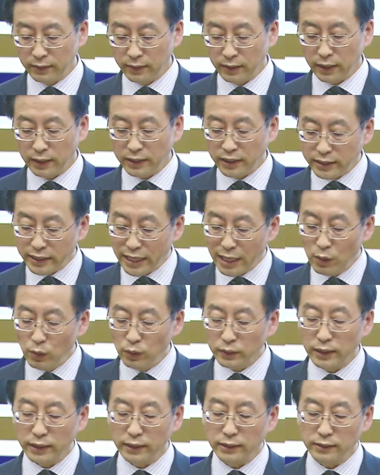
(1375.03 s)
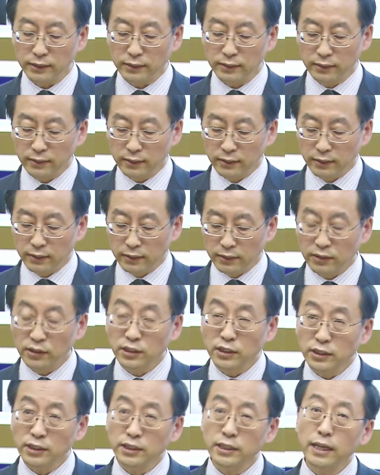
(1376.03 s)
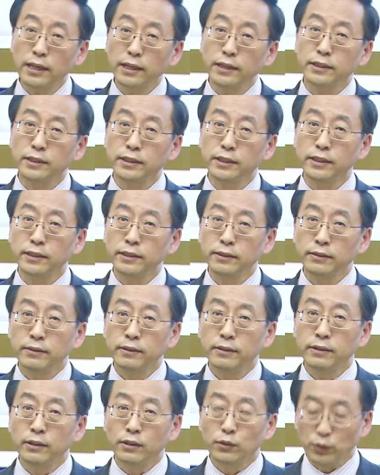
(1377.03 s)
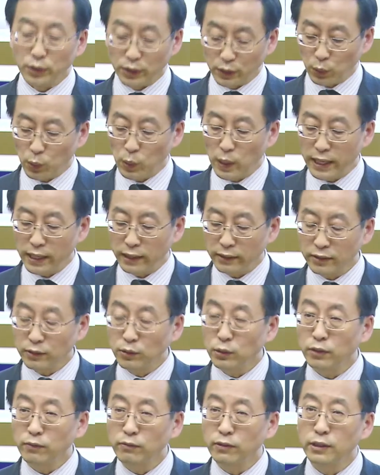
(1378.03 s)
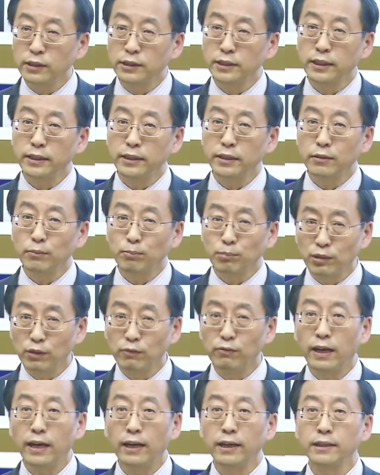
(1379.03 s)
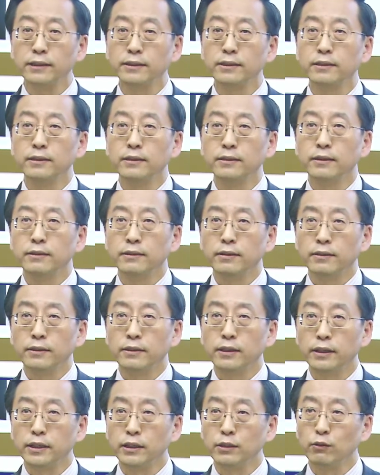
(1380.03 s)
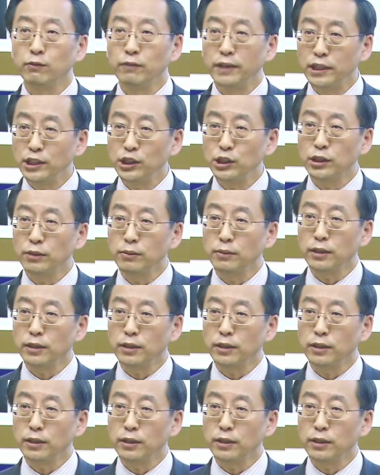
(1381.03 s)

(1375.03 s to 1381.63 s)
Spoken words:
And then nowadays, the society requires the university provide the innovation